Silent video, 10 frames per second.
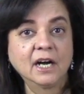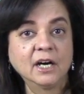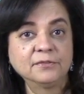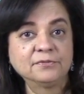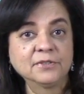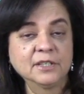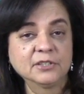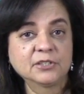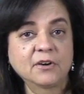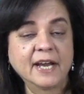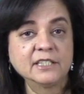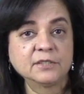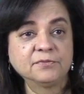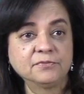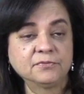of trying
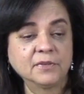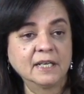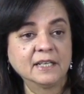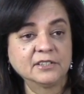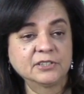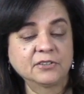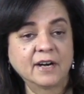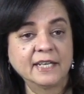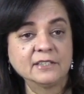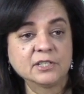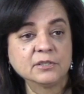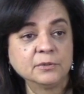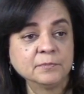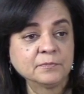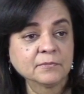to uh, trying
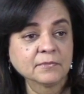to